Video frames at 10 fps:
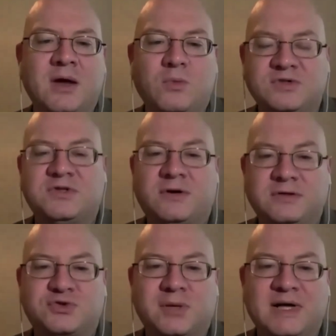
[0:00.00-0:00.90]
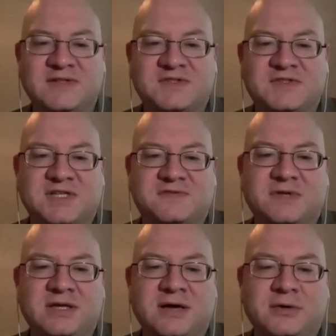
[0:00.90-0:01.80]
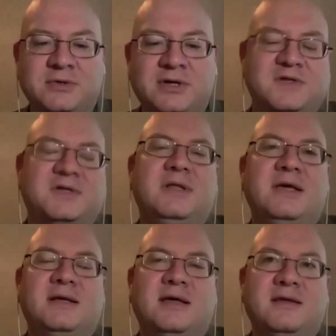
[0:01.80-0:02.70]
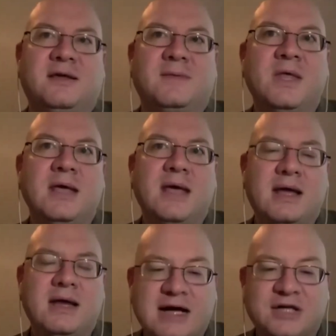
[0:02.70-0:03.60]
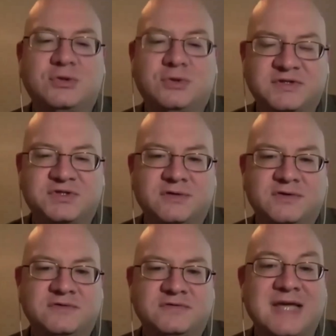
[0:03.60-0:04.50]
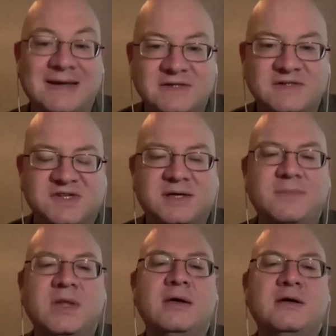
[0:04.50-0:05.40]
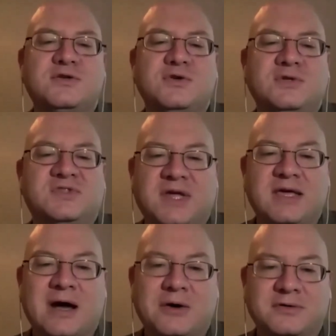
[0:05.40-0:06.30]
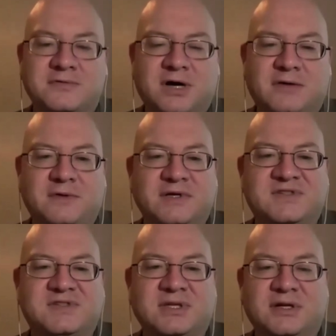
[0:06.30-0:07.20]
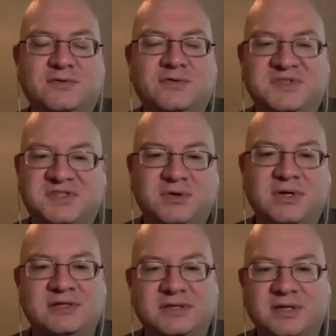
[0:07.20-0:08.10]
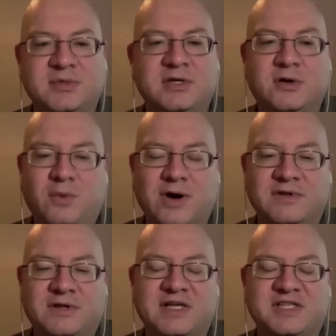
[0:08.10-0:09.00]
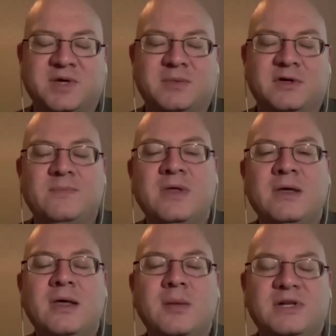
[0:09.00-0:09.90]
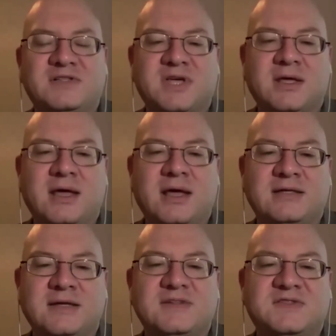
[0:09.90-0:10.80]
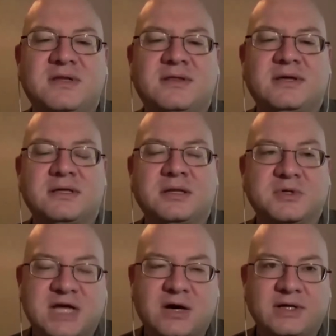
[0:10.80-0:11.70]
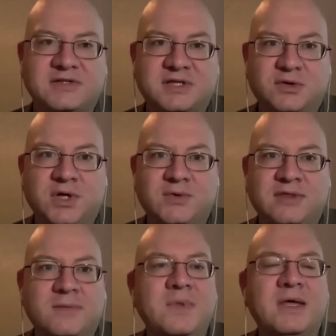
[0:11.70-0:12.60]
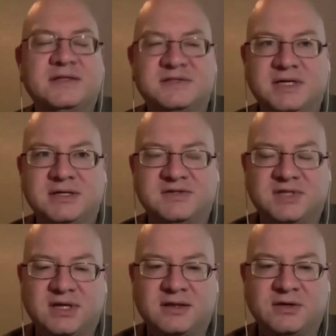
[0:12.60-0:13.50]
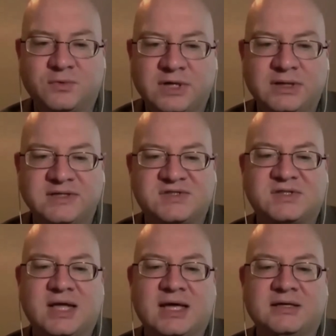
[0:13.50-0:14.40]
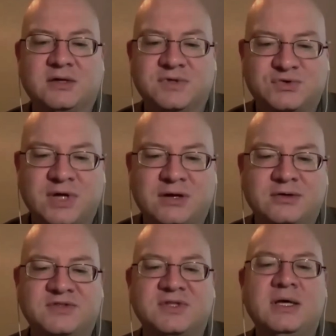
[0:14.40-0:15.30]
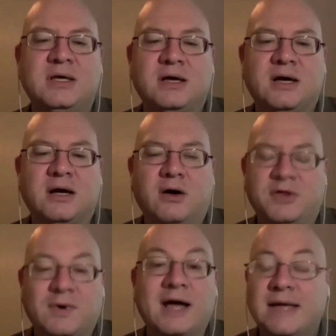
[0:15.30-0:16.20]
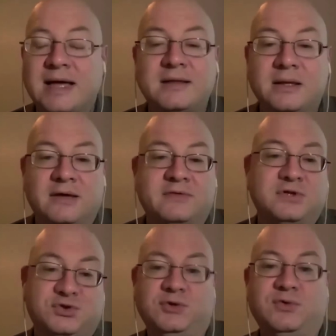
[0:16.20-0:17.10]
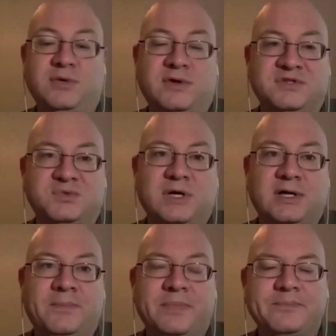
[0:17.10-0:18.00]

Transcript: Whereas Donald Trump has successfully not only articulated, I think, a national conservative tendency to stay out of conflicts, you know, from Syria to Libya or wherever the case may be, but it's a tendency that libertarians can agree with. It's a tendency that realists and restrainers on the right and the left should agree with as well.